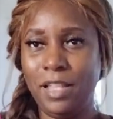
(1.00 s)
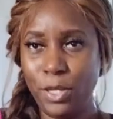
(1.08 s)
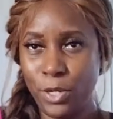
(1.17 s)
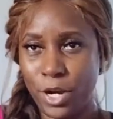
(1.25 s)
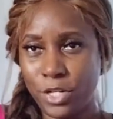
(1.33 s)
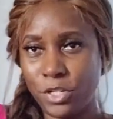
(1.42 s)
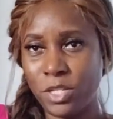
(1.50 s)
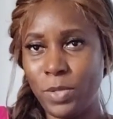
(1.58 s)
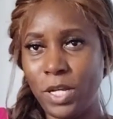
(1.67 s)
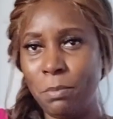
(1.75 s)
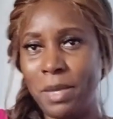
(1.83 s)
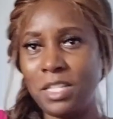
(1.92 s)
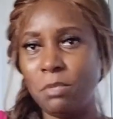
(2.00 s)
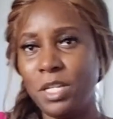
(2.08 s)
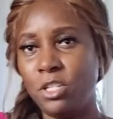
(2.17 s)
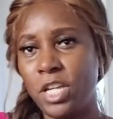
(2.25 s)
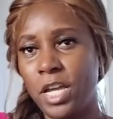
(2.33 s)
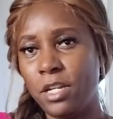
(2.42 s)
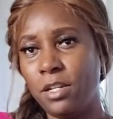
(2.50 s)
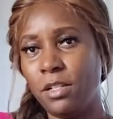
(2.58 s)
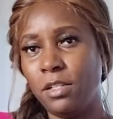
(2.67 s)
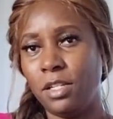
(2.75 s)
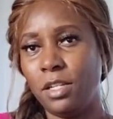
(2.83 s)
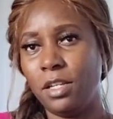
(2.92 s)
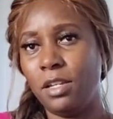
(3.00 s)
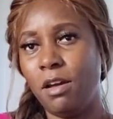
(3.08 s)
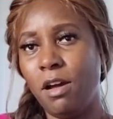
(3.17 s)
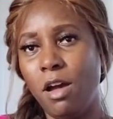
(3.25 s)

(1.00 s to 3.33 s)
Hello gorgeous, welcome back to my channel. In